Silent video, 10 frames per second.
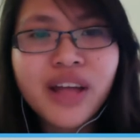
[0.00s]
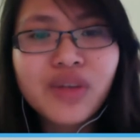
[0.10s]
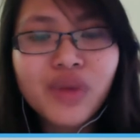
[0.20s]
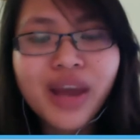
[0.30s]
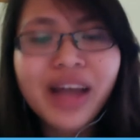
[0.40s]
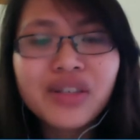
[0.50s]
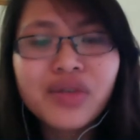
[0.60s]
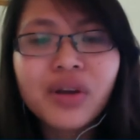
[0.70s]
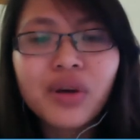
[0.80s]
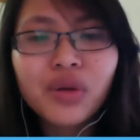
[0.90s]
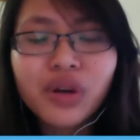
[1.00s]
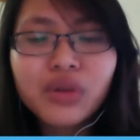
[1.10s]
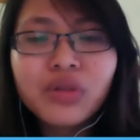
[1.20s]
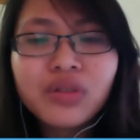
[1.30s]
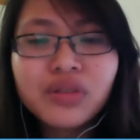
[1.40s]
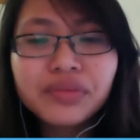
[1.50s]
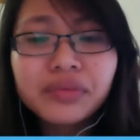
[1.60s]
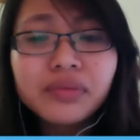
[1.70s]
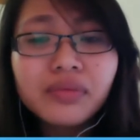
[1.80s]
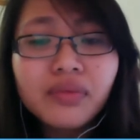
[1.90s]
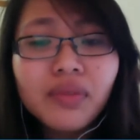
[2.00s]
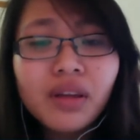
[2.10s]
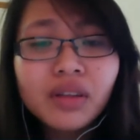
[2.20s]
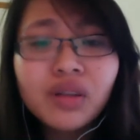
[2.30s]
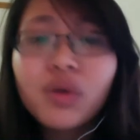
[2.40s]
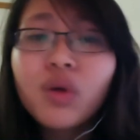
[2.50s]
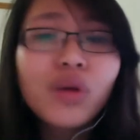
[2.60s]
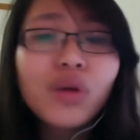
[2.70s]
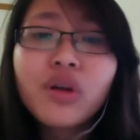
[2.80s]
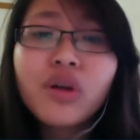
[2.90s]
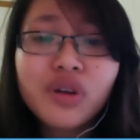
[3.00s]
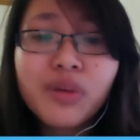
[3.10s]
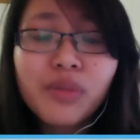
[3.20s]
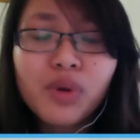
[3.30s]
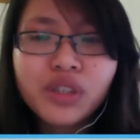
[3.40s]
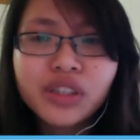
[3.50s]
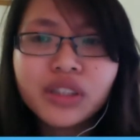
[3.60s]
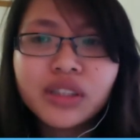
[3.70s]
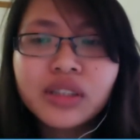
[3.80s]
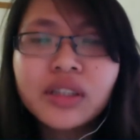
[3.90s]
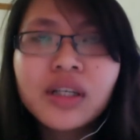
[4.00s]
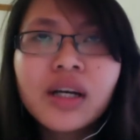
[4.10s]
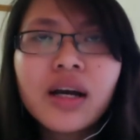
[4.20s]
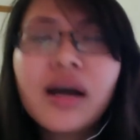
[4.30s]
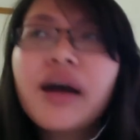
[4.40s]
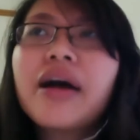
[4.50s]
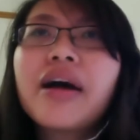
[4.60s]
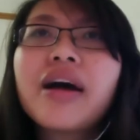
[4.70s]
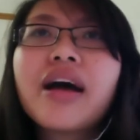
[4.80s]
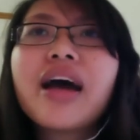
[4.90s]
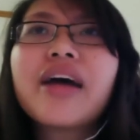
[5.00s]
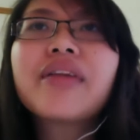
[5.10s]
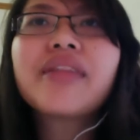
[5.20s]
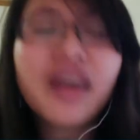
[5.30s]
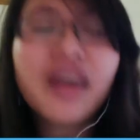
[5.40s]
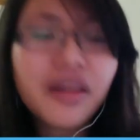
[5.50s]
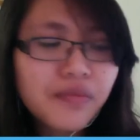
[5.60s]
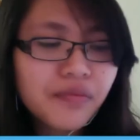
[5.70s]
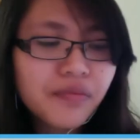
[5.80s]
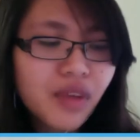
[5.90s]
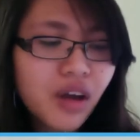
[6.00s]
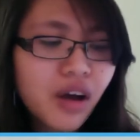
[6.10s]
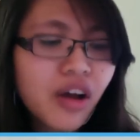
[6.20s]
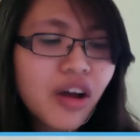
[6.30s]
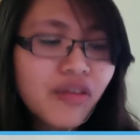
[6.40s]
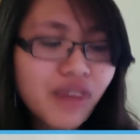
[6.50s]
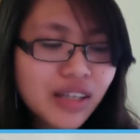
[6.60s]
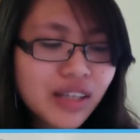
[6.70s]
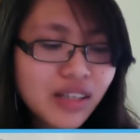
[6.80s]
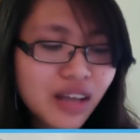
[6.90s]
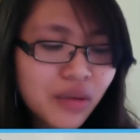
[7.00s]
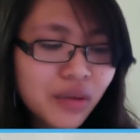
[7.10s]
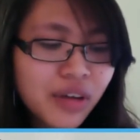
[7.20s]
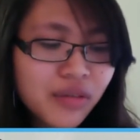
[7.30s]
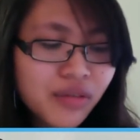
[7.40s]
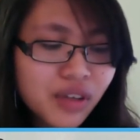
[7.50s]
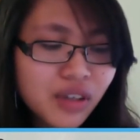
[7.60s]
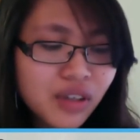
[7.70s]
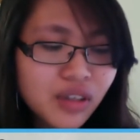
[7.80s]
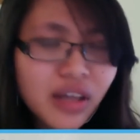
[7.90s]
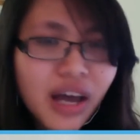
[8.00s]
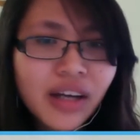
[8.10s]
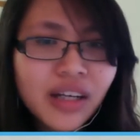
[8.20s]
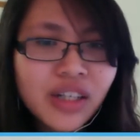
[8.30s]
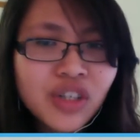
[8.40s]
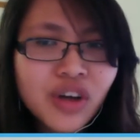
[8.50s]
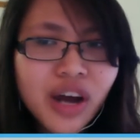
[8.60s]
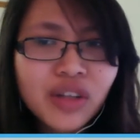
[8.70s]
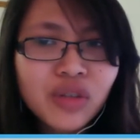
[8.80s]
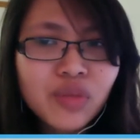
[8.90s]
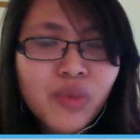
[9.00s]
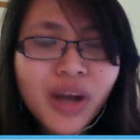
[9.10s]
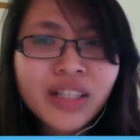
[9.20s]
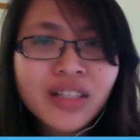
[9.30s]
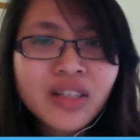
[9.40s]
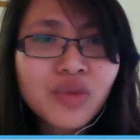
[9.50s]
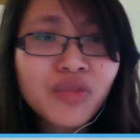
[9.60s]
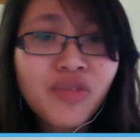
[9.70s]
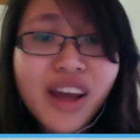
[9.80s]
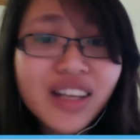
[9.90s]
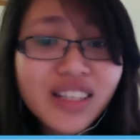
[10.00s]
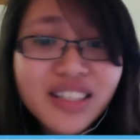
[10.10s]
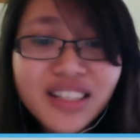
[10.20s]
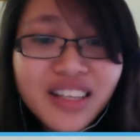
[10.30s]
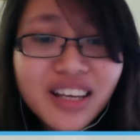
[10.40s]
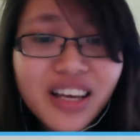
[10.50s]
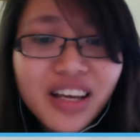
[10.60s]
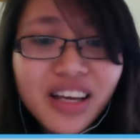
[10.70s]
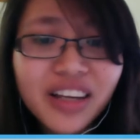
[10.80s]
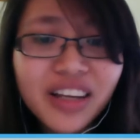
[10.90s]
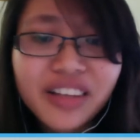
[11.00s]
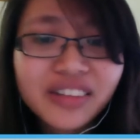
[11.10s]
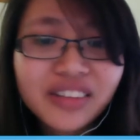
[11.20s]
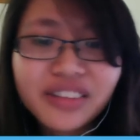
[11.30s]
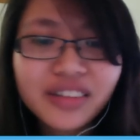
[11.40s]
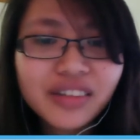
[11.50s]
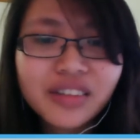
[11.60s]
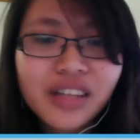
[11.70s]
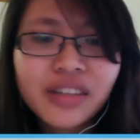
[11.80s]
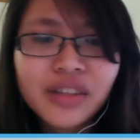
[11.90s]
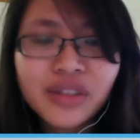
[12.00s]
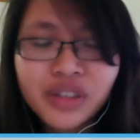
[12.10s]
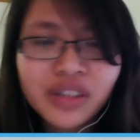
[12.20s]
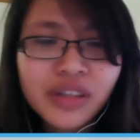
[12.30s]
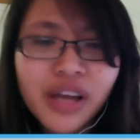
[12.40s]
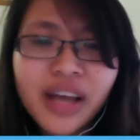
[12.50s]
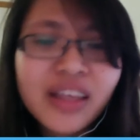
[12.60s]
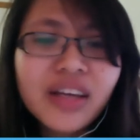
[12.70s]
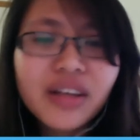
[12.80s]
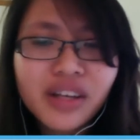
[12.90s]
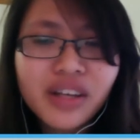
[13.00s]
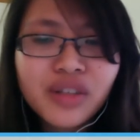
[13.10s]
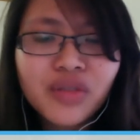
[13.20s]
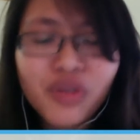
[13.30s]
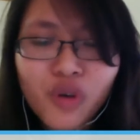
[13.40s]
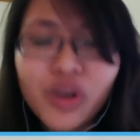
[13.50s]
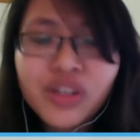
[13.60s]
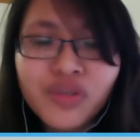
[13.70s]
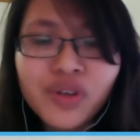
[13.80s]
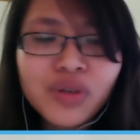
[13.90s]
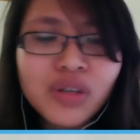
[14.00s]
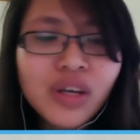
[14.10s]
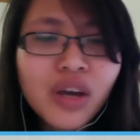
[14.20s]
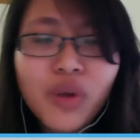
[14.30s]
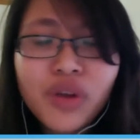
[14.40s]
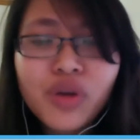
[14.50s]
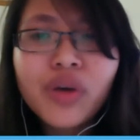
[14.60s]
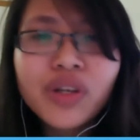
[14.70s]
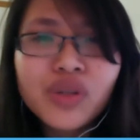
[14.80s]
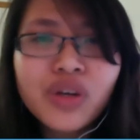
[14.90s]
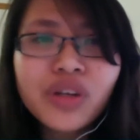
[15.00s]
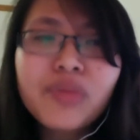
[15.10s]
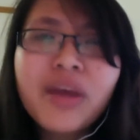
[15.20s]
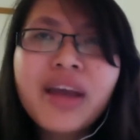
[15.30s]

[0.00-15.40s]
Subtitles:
when answering all those. So all of those are important. And another advice that I would give is that try to practice it with friends. And like, I think for interviews, when you go into it, you may